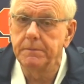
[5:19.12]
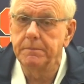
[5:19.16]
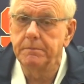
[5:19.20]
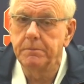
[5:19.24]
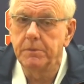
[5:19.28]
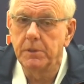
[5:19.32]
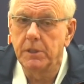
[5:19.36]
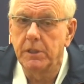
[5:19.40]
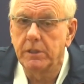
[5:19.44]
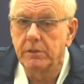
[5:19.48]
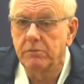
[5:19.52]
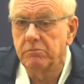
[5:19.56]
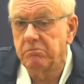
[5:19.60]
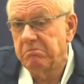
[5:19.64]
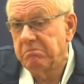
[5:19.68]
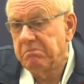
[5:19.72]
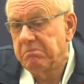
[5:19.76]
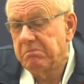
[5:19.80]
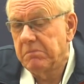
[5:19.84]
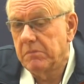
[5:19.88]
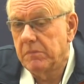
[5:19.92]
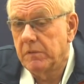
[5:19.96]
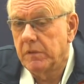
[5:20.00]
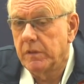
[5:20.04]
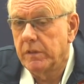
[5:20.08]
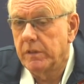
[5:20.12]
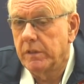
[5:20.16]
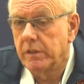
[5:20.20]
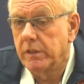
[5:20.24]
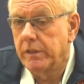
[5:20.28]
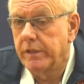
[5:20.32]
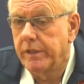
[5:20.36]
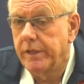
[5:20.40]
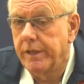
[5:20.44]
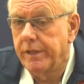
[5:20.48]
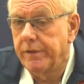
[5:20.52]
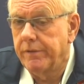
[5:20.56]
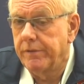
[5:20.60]
But
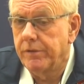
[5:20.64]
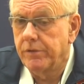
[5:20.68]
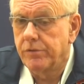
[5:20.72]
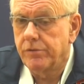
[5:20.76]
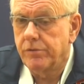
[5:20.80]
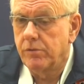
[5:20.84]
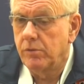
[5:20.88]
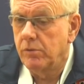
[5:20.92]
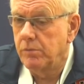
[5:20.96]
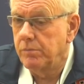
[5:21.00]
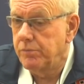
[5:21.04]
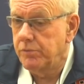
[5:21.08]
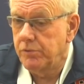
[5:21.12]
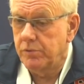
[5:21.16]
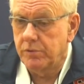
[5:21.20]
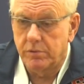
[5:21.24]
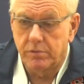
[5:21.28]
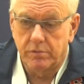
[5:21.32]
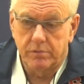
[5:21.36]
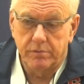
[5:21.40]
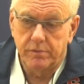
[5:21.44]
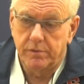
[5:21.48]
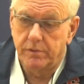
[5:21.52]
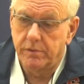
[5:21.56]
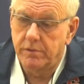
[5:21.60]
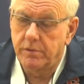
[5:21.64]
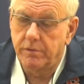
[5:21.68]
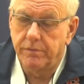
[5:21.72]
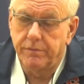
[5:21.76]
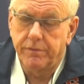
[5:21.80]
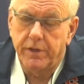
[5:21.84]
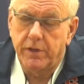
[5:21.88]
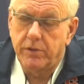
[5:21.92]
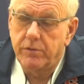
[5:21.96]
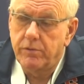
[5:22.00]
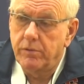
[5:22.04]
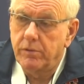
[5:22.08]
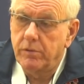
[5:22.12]
again, this group's, it's a
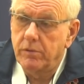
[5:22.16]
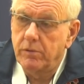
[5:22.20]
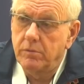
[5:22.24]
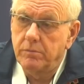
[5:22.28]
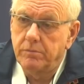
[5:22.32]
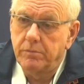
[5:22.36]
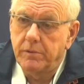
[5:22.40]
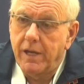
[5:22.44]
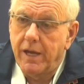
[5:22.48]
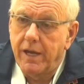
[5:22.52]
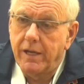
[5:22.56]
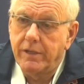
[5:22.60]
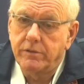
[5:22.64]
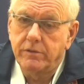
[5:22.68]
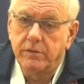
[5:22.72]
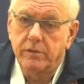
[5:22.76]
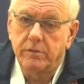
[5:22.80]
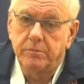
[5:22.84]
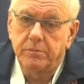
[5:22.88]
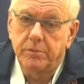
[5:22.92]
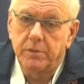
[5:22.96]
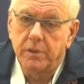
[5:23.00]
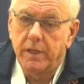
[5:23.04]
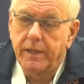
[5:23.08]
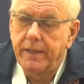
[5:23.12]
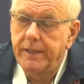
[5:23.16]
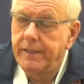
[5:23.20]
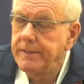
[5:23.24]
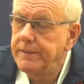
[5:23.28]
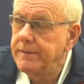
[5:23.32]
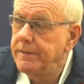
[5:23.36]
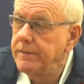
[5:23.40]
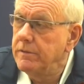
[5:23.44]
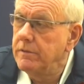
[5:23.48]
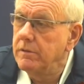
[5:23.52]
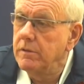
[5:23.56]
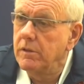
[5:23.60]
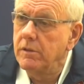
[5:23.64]
veteran group, guys that have played
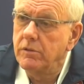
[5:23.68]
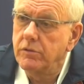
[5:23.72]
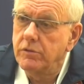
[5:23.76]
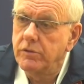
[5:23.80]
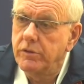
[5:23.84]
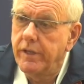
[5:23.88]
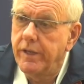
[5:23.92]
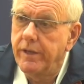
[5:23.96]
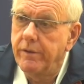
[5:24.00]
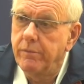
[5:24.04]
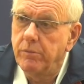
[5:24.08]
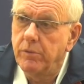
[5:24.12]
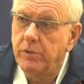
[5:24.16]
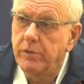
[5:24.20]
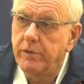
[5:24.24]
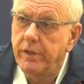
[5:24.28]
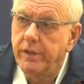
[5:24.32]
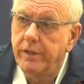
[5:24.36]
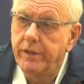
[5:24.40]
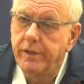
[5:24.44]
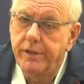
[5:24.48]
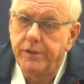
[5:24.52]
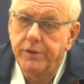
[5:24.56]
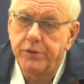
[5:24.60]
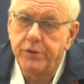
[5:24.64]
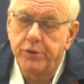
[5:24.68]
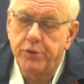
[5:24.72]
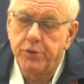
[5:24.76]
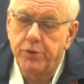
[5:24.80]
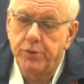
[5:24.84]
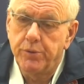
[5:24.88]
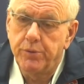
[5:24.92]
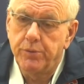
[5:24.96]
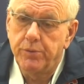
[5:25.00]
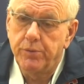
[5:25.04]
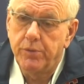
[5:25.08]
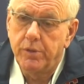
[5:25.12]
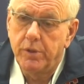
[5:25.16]
and understand what they need to
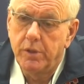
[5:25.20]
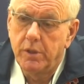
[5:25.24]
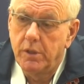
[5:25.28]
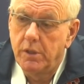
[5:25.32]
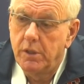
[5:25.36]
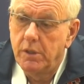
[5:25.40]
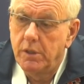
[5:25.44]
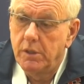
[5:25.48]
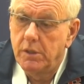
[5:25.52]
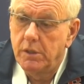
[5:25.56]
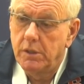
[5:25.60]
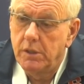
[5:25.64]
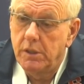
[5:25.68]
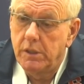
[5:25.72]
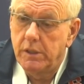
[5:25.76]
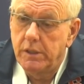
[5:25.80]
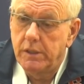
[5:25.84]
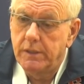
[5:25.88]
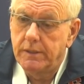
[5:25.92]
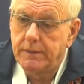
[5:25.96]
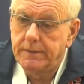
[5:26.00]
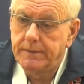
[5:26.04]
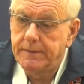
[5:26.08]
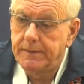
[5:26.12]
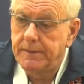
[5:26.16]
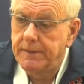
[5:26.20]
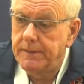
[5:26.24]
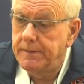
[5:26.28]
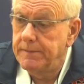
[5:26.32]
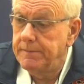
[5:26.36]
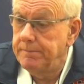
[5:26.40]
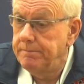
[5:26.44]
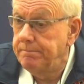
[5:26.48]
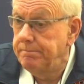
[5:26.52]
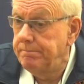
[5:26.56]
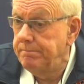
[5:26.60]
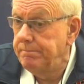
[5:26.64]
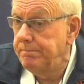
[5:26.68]
do. And
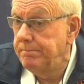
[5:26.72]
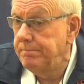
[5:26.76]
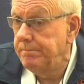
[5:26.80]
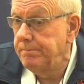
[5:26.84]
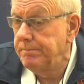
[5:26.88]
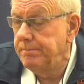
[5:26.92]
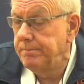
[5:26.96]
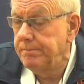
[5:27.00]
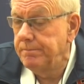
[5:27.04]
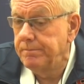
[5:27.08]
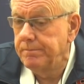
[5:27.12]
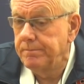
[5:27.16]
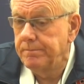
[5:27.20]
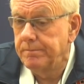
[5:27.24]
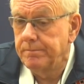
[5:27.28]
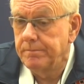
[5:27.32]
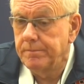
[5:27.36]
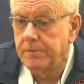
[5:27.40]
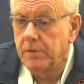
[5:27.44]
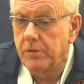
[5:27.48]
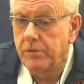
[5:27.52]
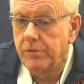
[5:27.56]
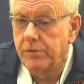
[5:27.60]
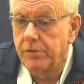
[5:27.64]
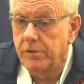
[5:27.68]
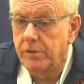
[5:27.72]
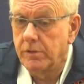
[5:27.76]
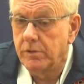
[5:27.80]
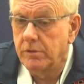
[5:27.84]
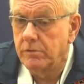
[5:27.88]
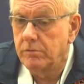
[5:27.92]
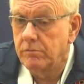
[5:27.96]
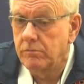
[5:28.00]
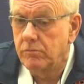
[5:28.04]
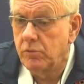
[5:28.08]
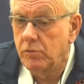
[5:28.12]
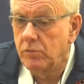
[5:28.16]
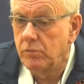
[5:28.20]
other than
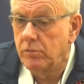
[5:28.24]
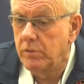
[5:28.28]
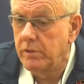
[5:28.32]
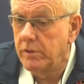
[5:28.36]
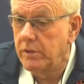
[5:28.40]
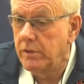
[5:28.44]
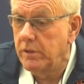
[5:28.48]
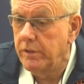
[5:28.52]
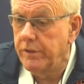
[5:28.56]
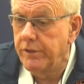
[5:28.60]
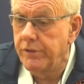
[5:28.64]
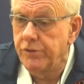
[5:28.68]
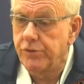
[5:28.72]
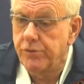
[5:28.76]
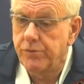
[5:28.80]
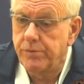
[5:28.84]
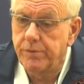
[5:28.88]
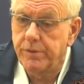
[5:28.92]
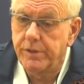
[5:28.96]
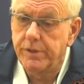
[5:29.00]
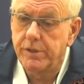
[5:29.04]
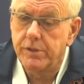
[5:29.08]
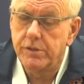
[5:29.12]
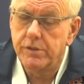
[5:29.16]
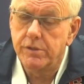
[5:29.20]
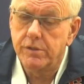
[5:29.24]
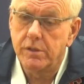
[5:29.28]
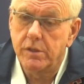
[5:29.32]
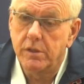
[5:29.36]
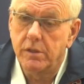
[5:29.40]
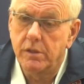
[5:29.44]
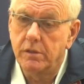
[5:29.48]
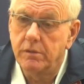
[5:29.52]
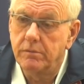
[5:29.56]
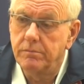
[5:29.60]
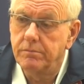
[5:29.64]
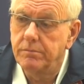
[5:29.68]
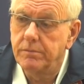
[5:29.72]
the two little injuries,
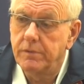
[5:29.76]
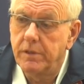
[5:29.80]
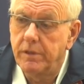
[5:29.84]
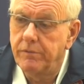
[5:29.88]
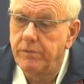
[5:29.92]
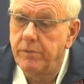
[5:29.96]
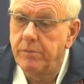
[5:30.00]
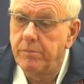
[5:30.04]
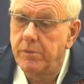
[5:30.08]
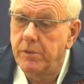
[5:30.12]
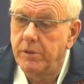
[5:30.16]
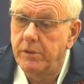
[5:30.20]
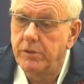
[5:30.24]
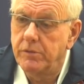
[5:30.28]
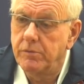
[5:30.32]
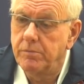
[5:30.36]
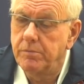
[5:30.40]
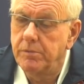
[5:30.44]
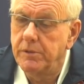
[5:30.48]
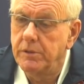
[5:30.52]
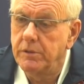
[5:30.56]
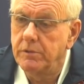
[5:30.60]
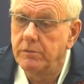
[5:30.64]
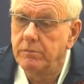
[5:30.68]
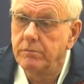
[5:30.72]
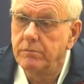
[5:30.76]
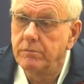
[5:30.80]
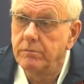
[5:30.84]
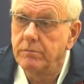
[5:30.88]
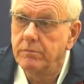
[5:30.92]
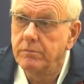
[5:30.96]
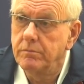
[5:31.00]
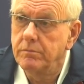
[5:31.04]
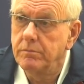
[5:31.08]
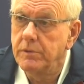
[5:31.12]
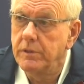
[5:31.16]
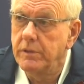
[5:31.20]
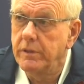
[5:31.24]
everybody's been
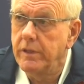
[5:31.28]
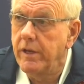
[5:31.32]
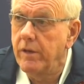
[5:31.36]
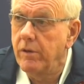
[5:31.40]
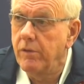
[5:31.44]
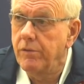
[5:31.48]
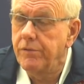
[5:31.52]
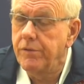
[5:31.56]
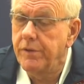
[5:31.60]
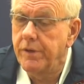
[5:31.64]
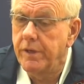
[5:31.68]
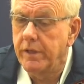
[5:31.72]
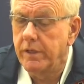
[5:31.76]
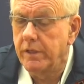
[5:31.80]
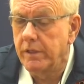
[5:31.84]
healthy.